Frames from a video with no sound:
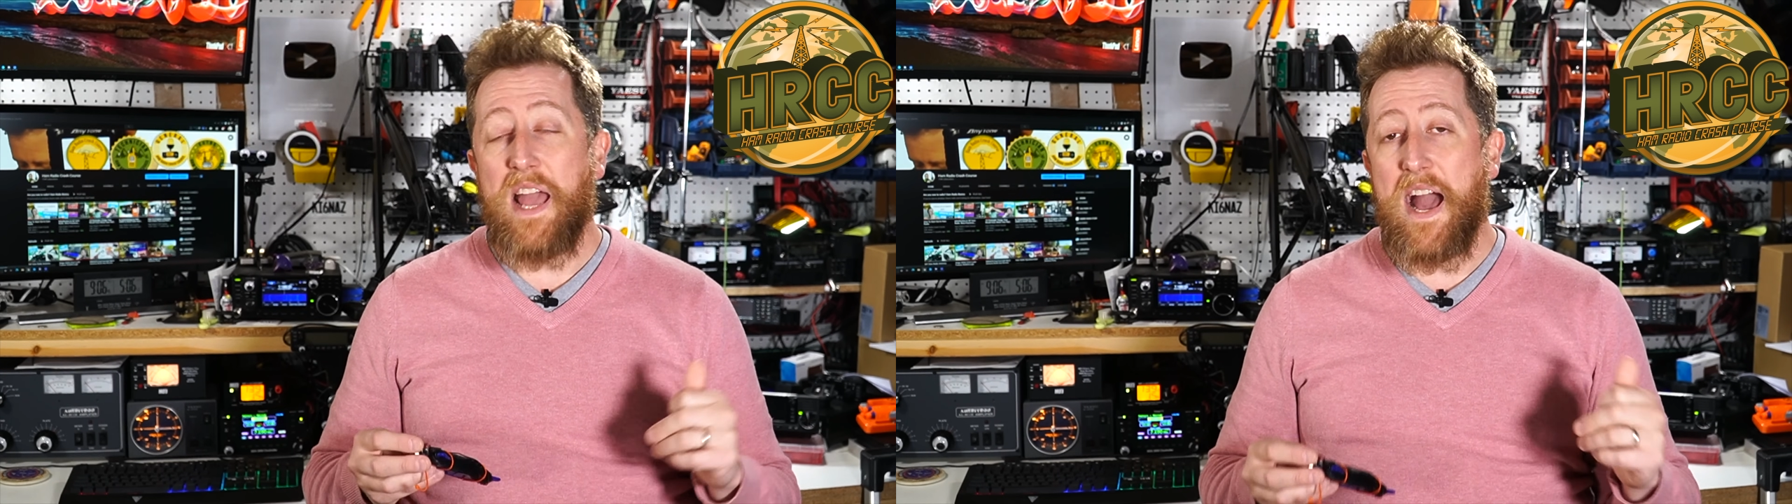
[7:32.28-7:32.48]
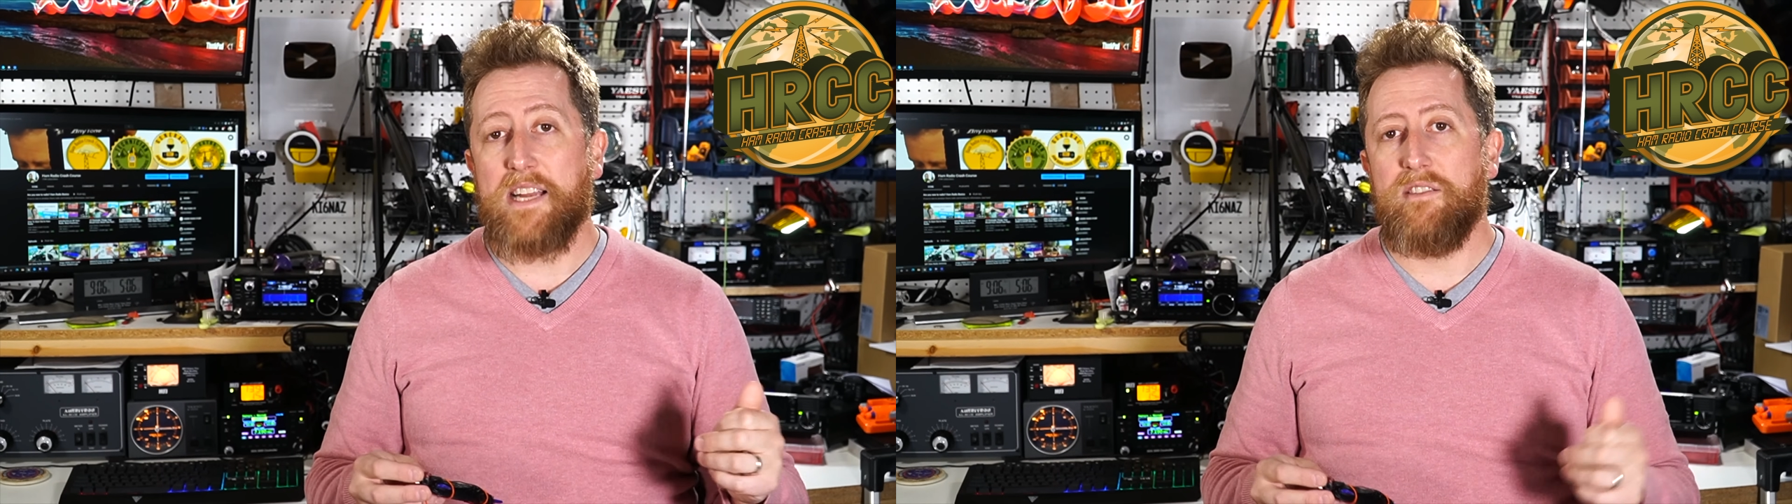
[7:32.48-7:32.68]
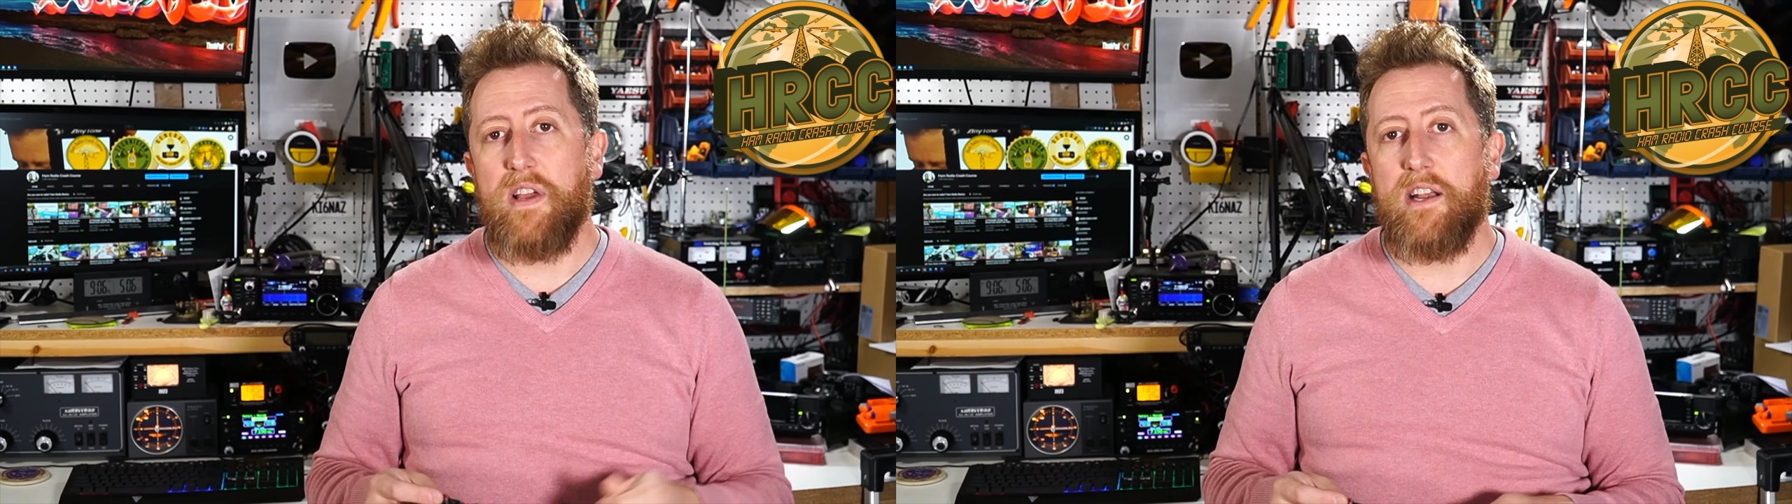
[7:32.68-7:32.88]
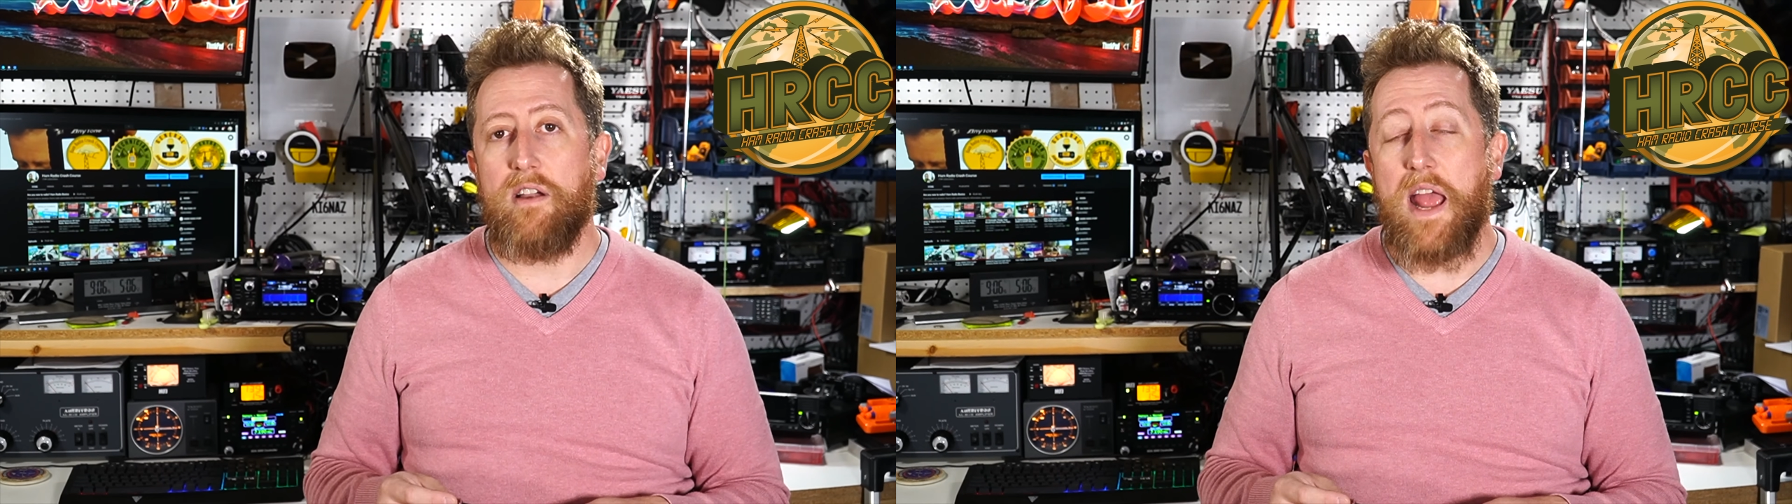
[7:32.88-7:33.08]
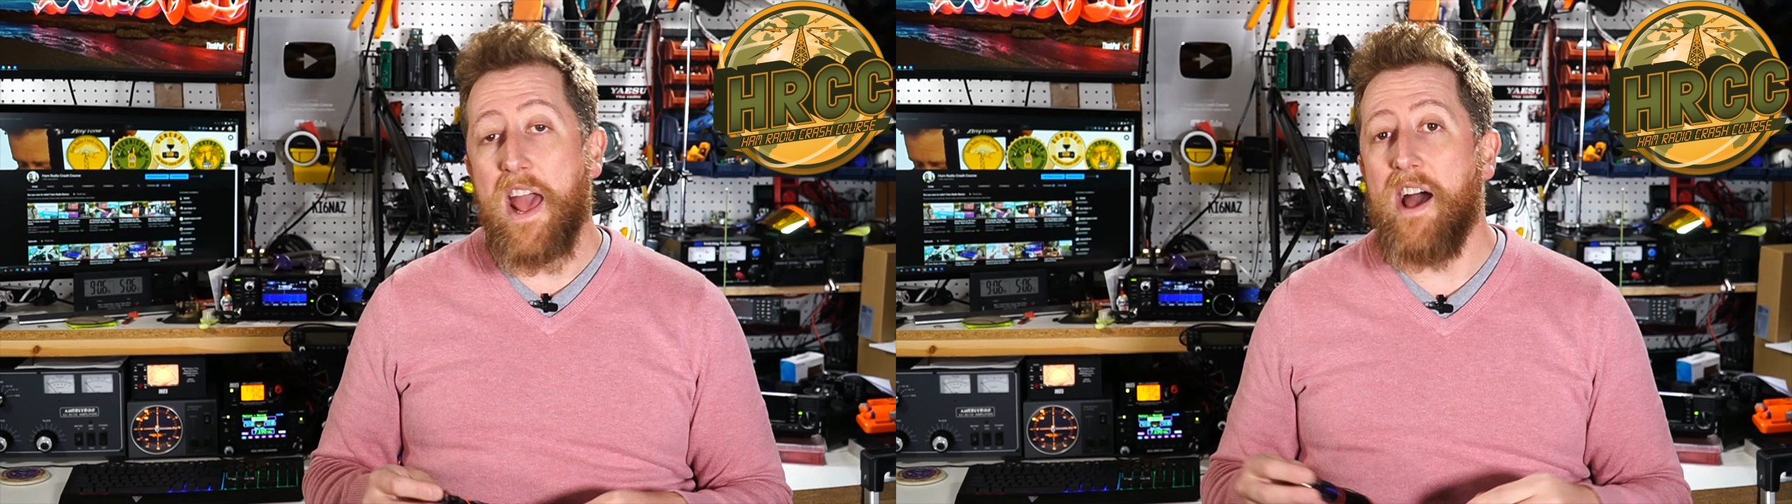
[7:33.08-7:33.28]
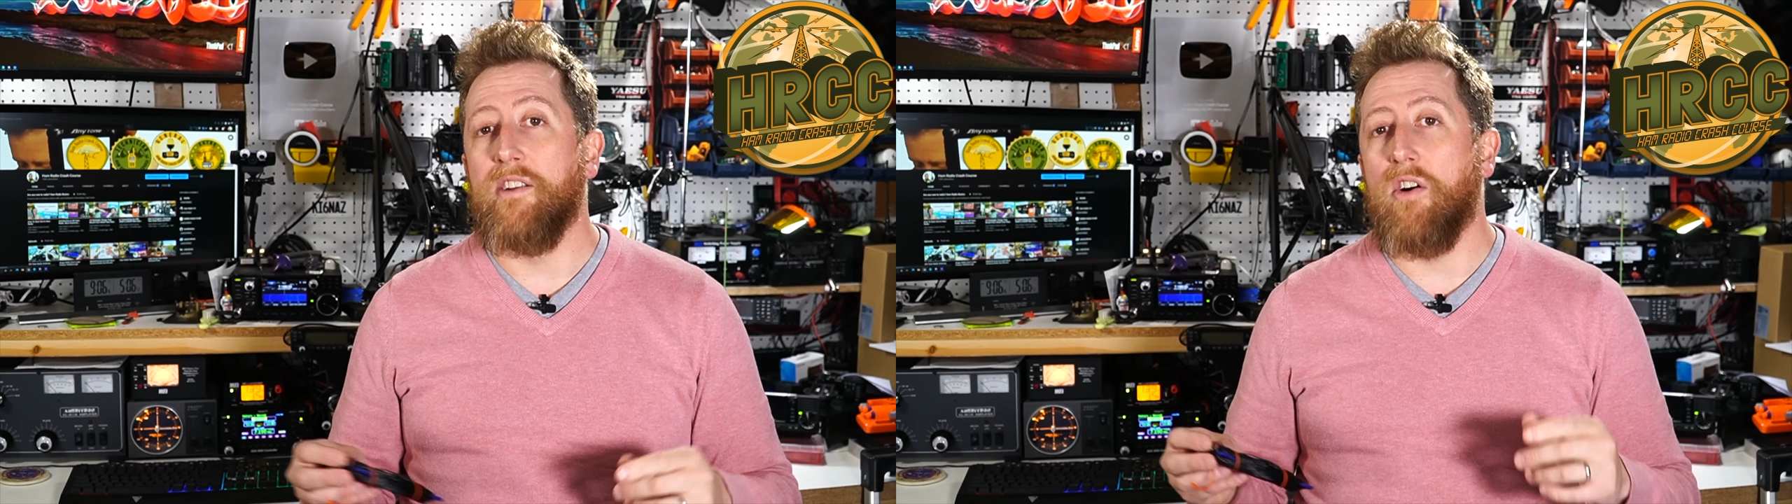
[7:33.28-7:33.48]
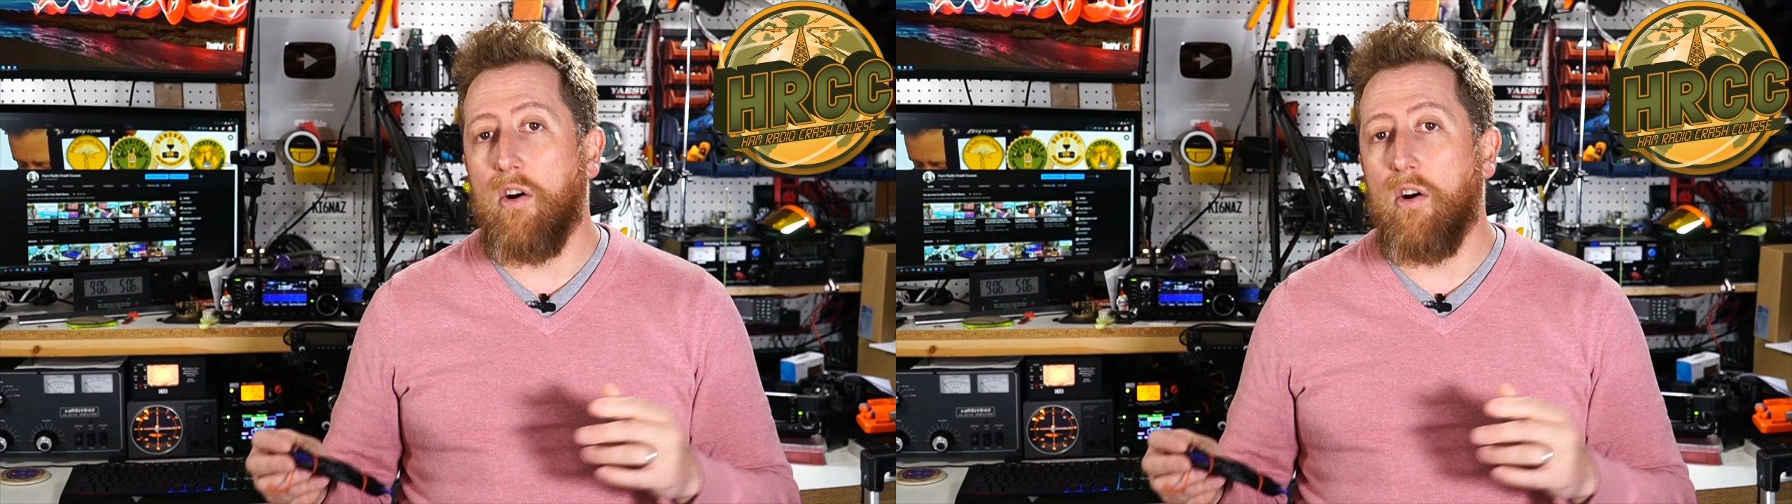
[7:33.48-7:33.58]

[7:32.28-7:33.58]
activator and